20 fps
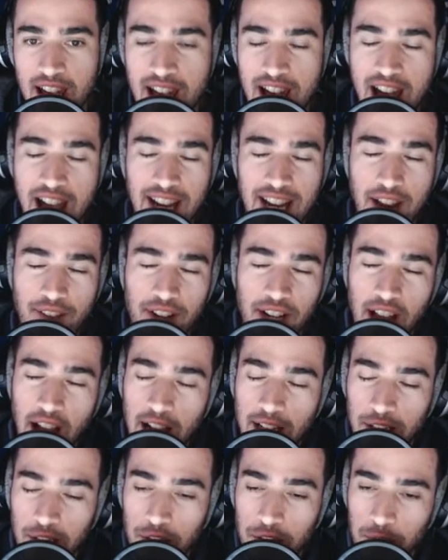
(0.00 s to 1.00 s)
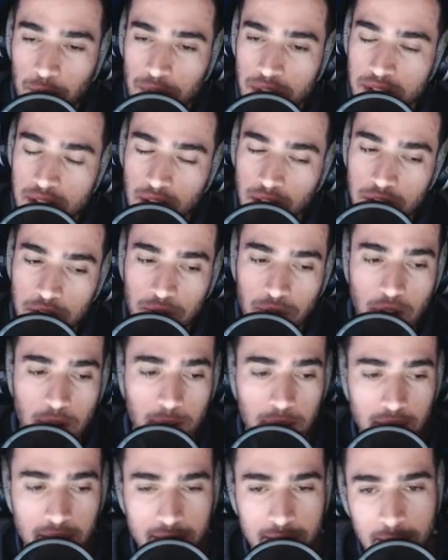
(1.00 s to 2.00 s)
I never got good results from
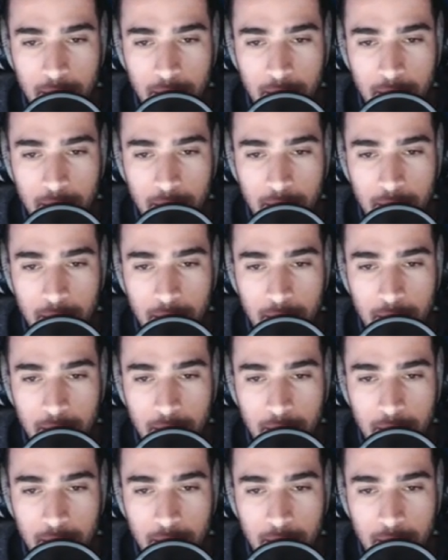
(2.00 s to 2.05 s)
it.